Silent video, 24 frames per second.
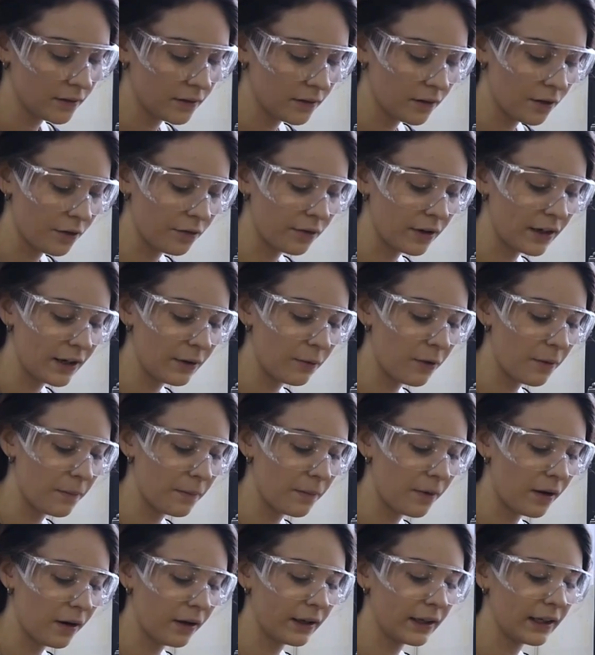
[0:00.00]
I really want
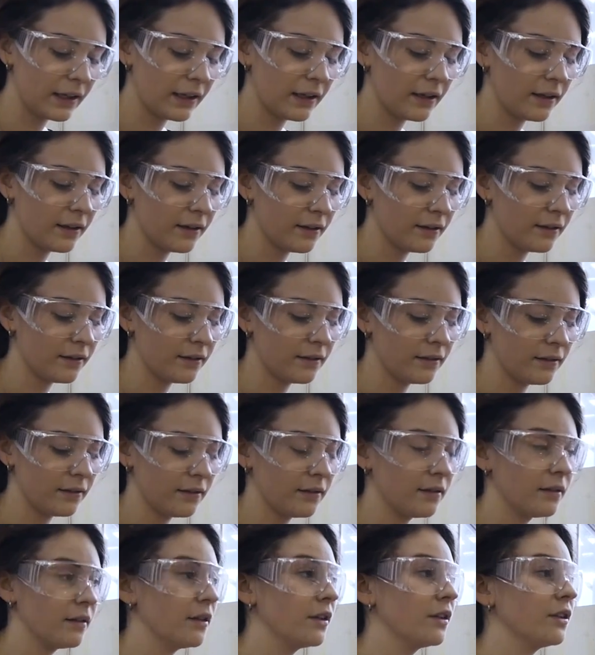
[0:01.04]
my
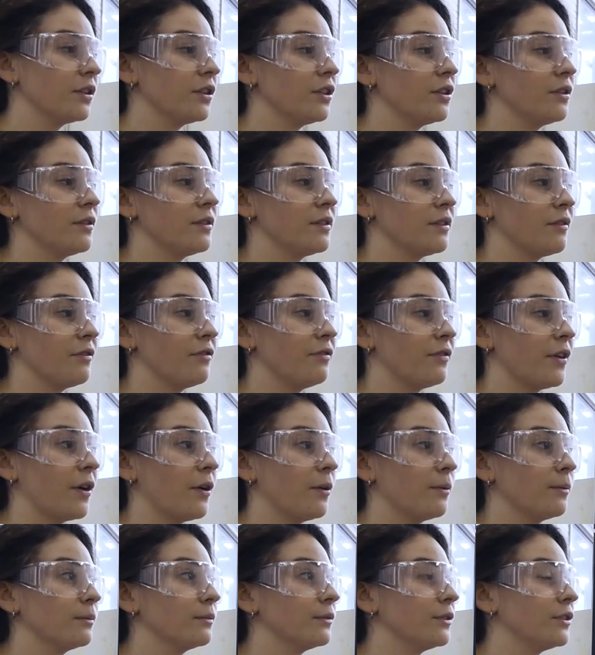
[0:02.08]
use of
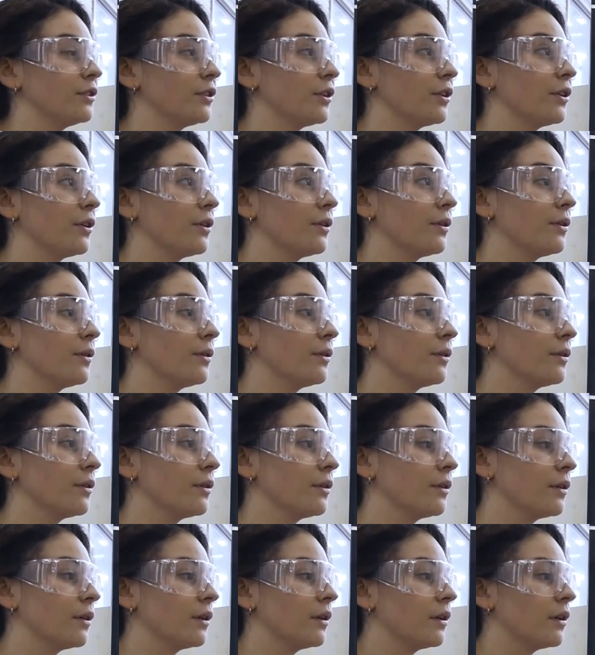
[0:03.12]
film to
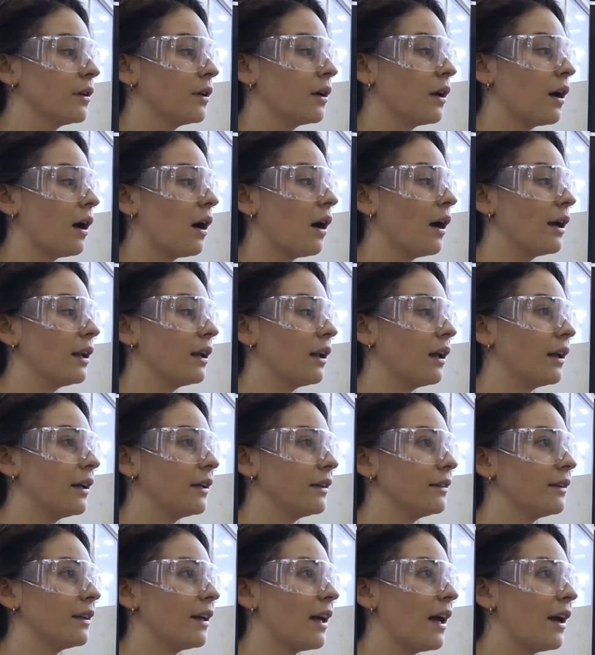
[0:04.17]
highlight
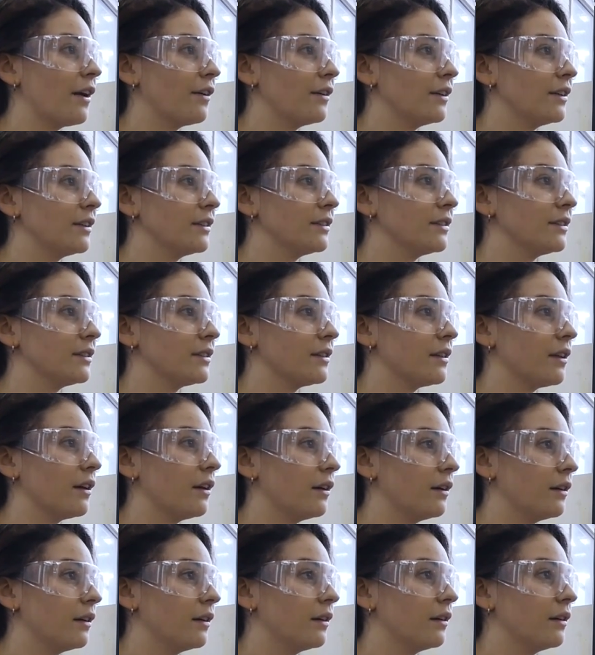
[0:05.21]
the areas that
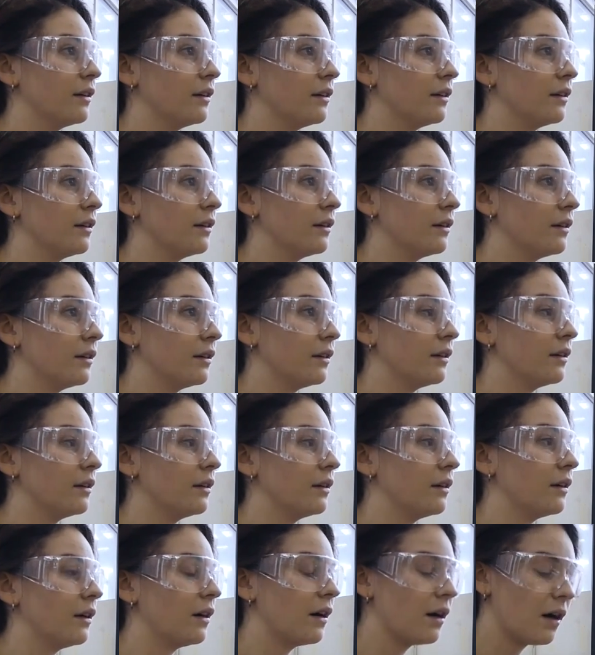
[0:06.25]

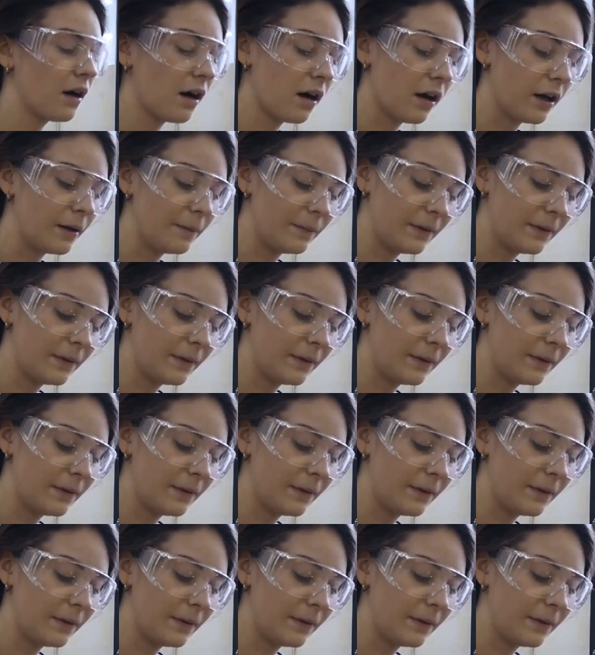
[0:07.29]
I'm